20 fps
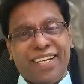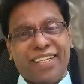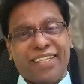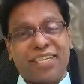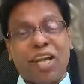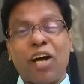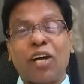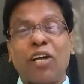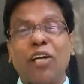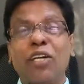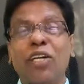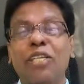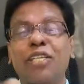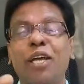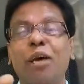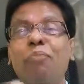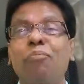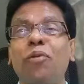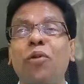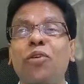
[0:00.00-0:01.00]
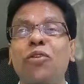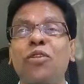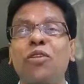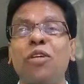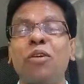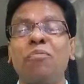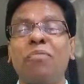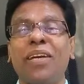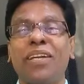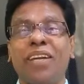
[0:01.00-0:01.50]
Socrates
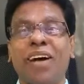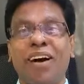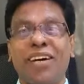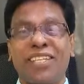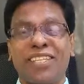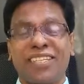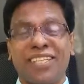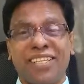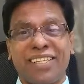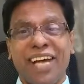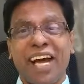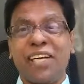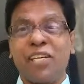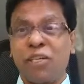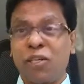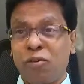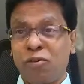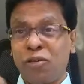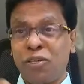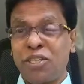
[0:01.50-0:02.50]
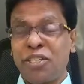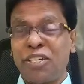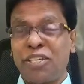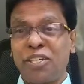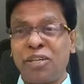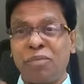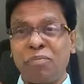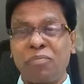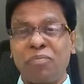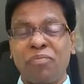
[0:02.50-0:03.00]
approached him and asked and
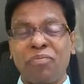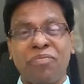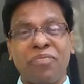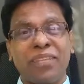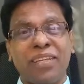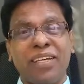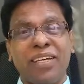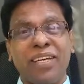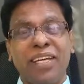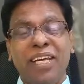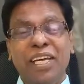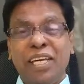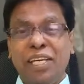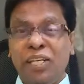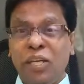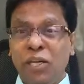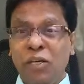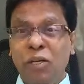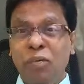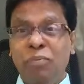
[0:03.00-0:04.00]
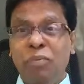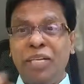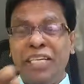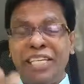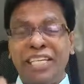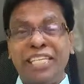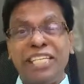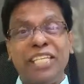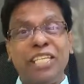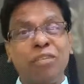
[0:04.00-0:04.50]
requested him, "Can you
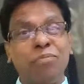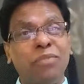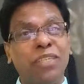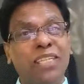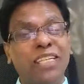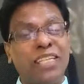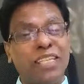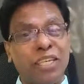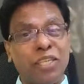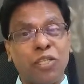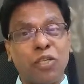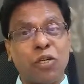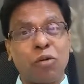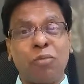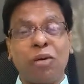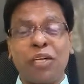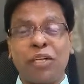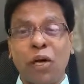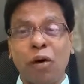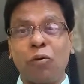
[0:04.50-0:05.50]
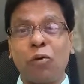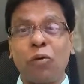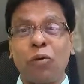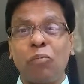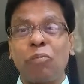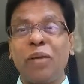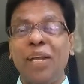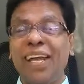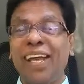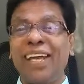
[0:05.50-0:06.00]
please teach me this instrument how
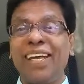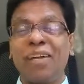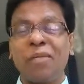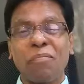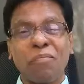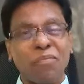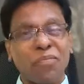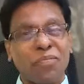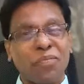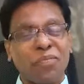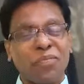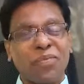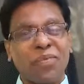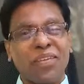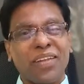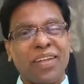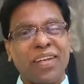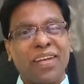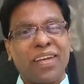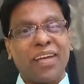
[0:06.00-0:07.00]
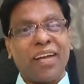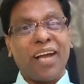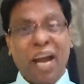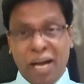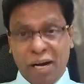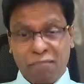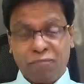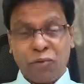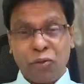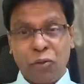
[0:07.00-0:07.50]
to play?"
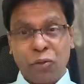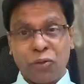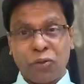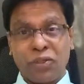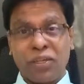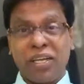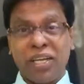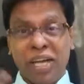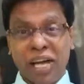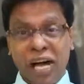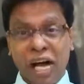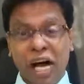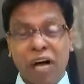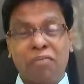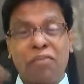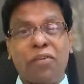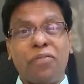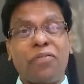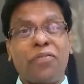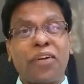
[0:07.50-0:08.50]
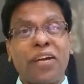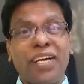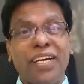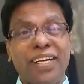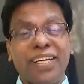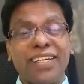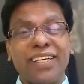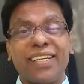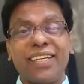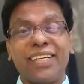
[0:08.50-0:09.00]
Of course, our
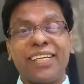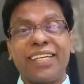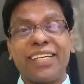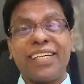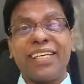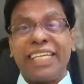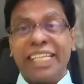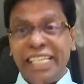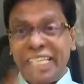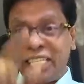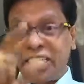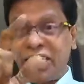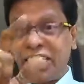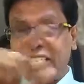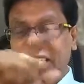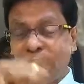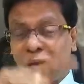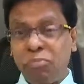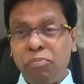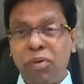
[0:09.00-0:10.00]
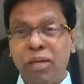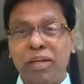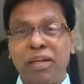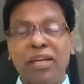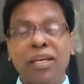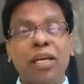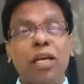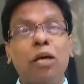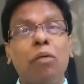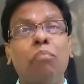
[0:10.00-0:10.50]
friend, his disciple
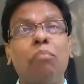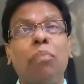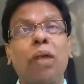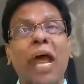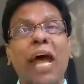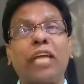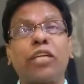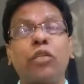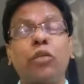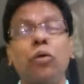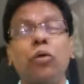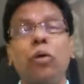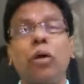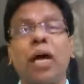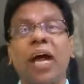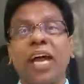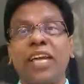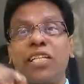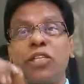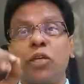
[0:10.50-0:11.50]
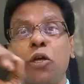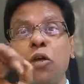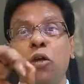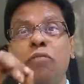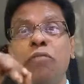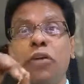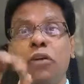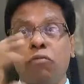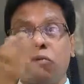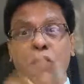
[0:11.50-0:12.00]
Plato and
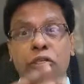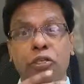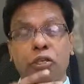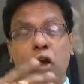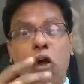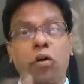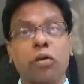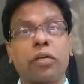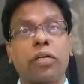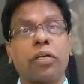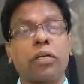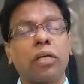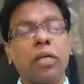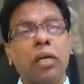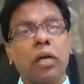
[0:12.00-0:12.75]
Xenophon was shocked.